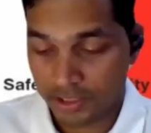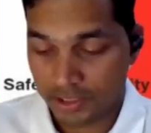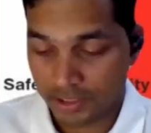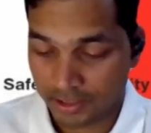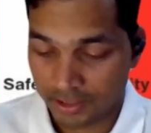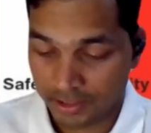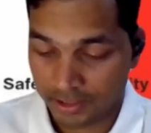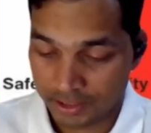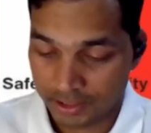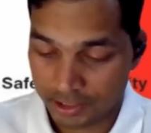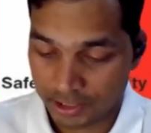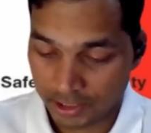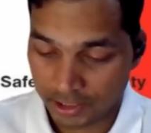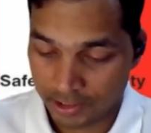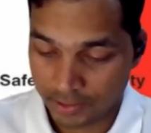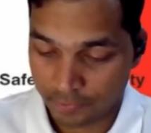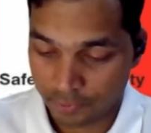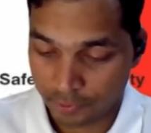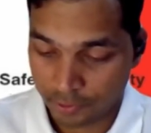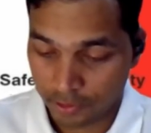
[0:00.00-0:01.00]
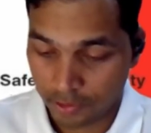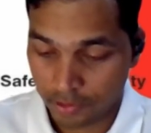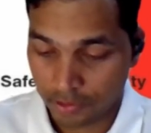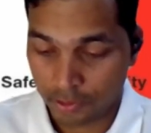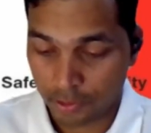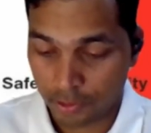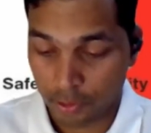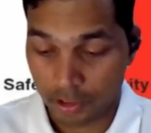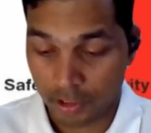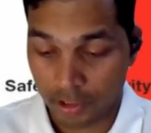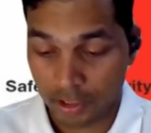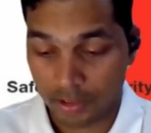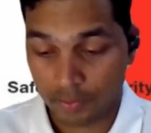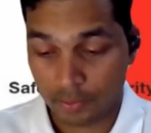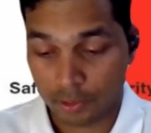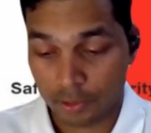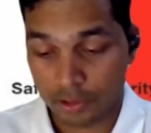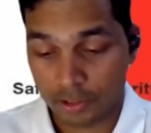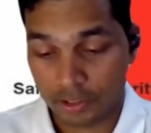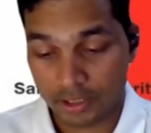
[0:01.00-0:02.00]
much, Jillian, for talking
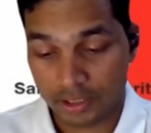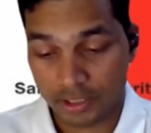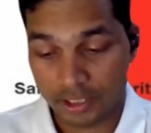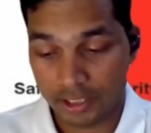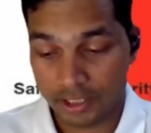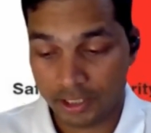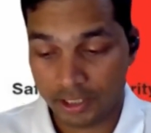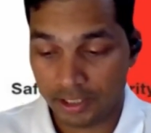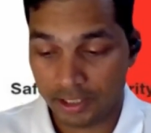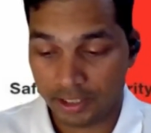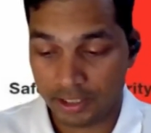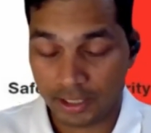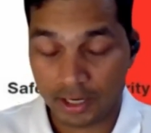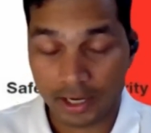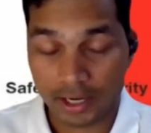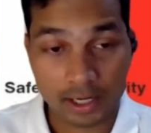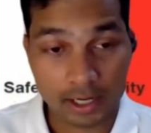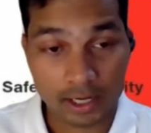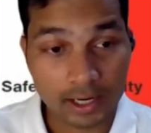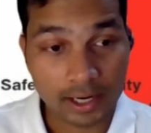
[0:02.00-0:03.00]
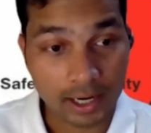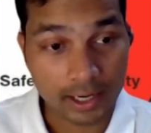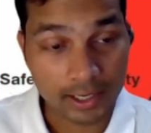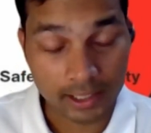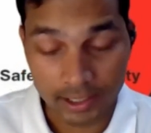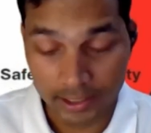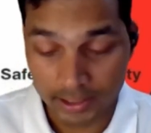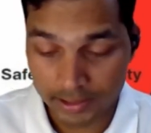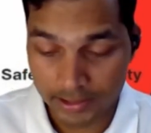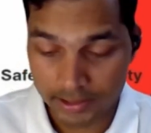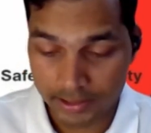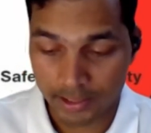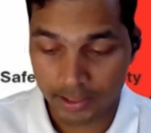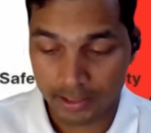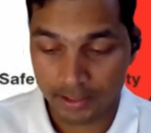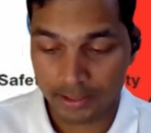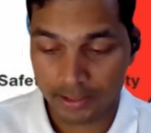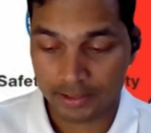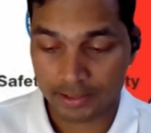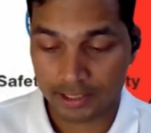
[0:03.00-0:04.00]
about the IALA guidelines
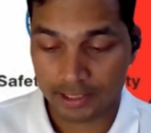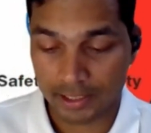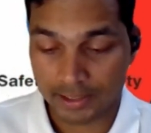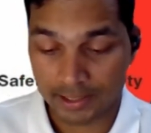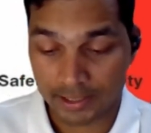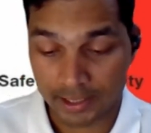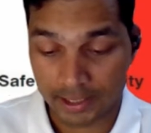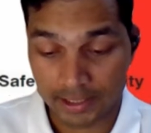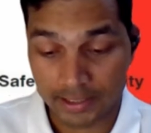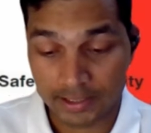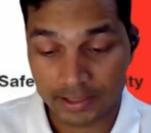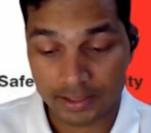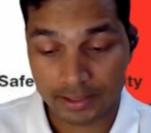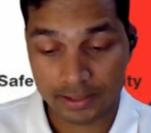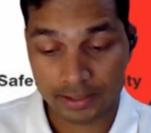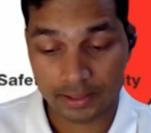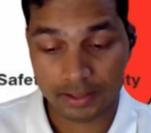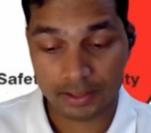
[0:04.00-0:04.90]
and the skill sets.